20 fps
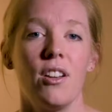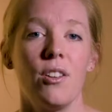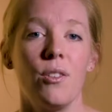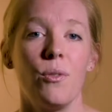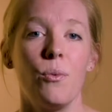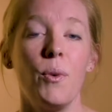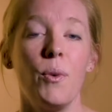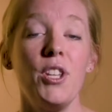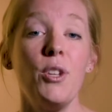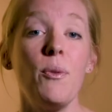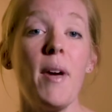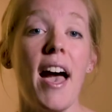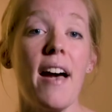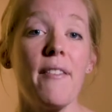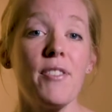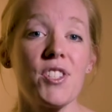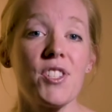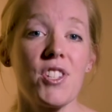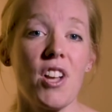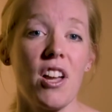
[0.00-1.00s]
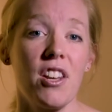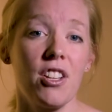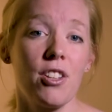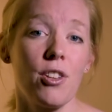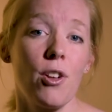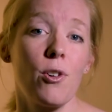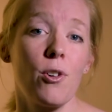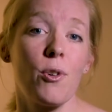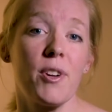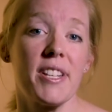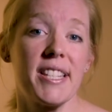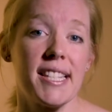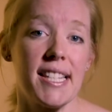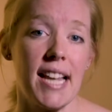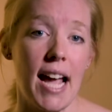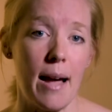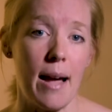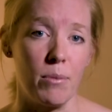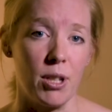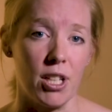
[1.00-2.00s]
When you have a sonic logo
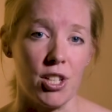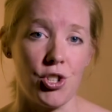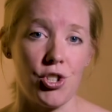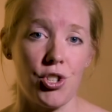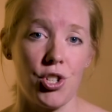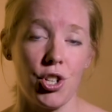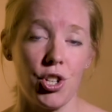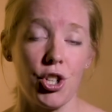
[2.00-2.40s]
established,